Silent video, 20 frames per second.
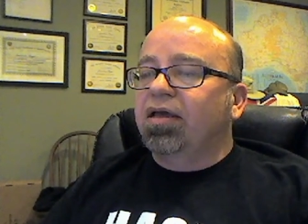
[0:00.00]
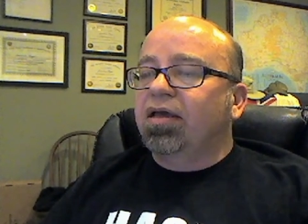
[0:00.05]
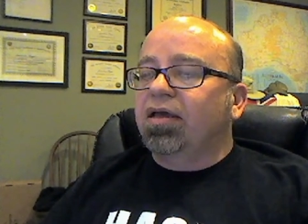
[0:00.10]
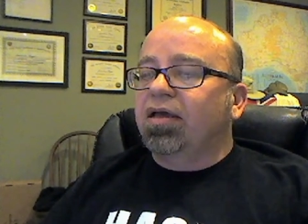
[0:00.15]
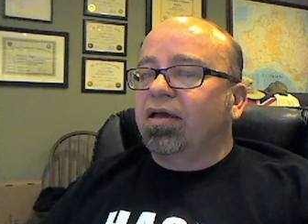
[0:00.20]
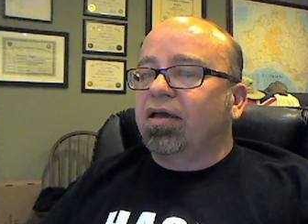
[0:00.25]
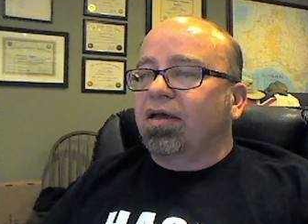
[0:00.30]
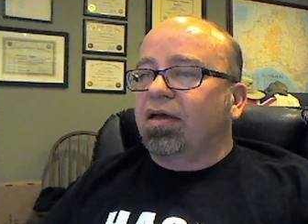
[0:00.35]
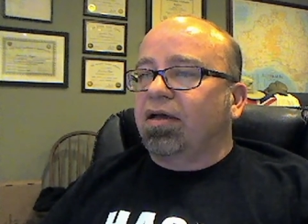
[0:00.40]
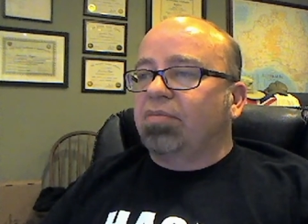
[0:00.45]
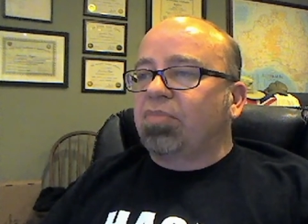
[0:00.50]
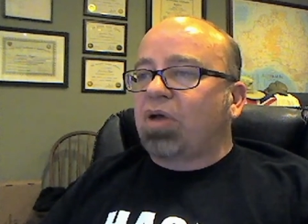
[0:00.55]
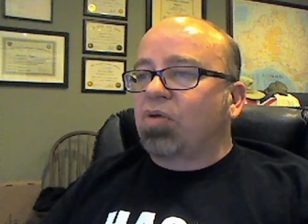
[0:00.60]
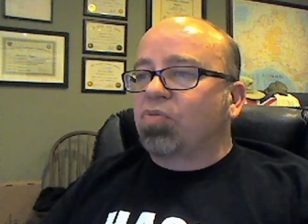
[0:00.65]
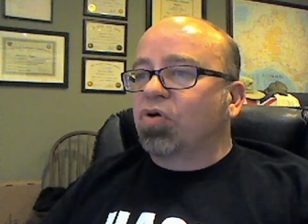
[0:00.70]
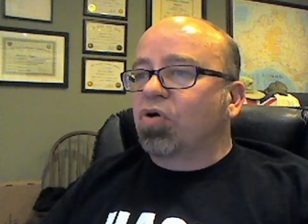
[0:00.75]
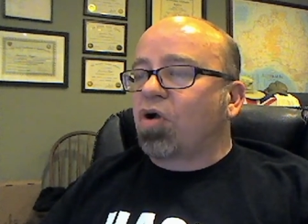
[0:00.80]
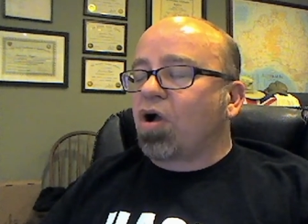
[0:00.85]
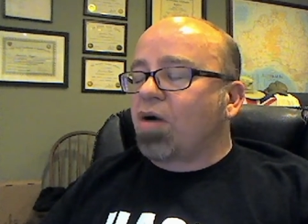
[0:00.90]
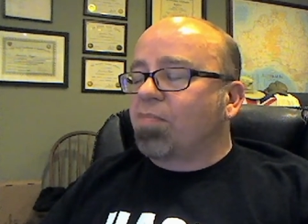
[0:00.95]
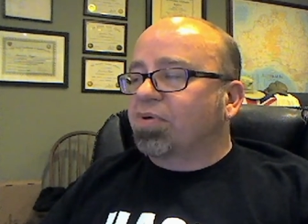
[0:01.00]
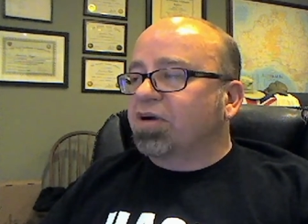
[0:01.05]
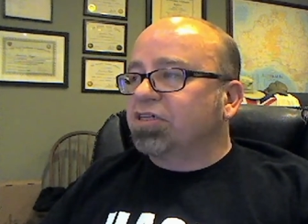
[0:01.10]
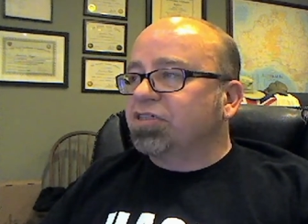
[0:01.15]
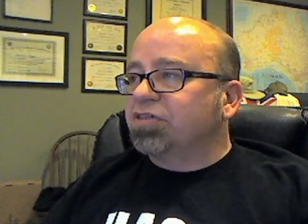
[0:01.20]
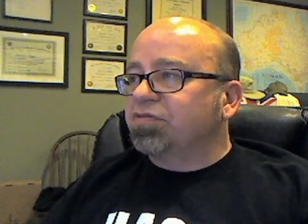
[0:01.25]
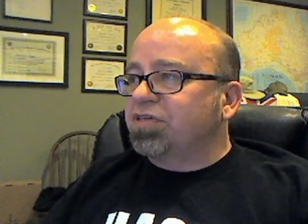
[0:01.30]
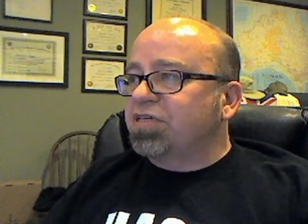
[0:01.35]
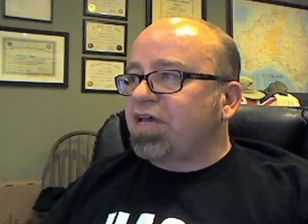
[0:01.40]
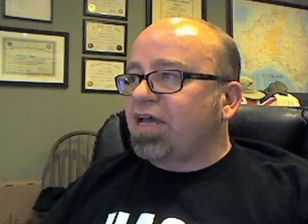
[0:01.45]
um, a real
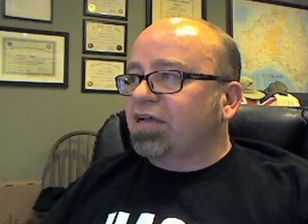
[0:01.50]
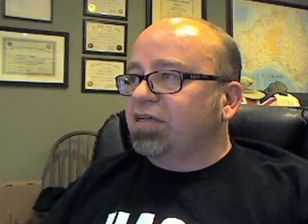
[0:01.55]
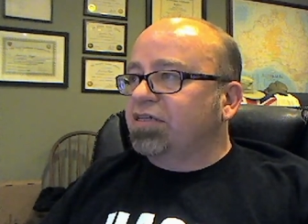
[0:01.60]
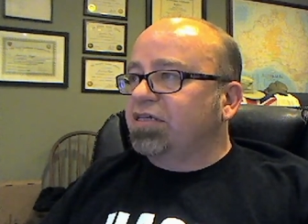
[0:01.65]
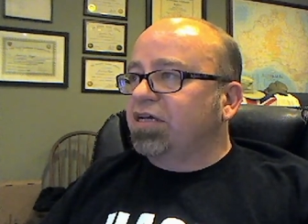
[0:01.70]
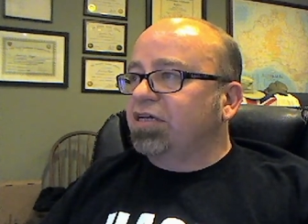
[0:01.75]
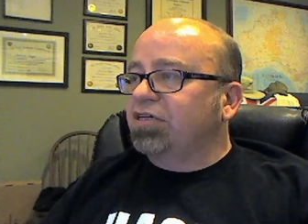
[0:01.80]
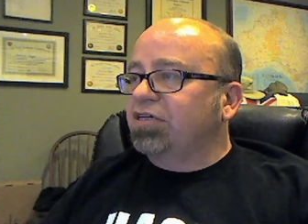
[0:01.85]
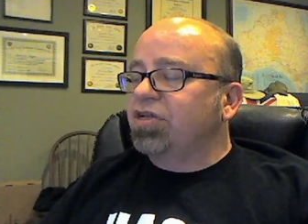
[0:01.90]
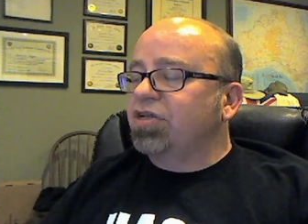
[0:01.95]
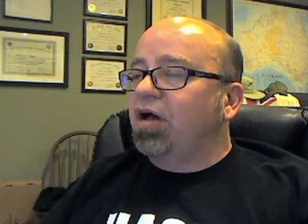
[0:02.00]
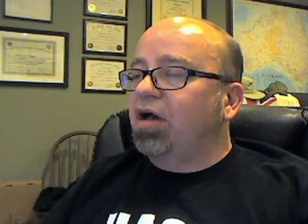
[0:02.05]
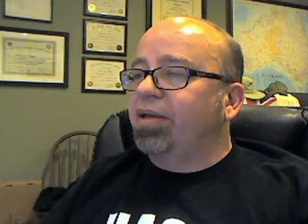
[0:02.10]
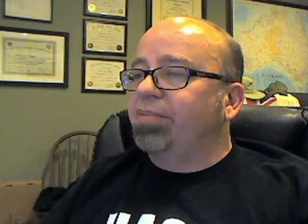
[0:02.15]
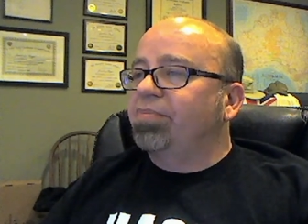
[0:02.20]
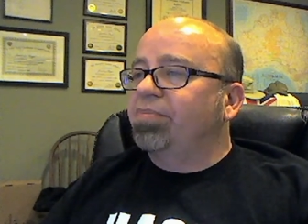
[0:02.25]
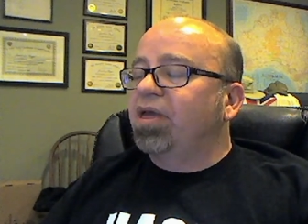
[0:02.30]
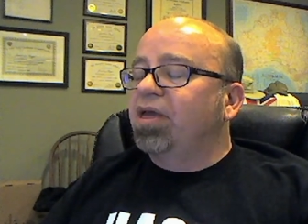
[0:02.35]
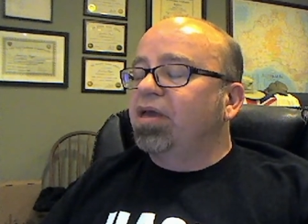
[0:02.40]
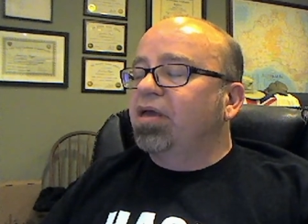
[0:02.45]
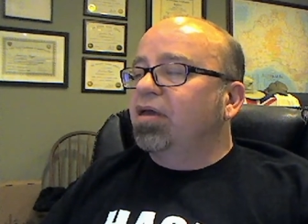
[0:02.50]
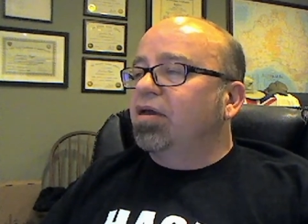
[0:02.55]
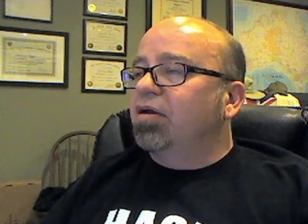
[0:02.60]
comprehensive attack takes time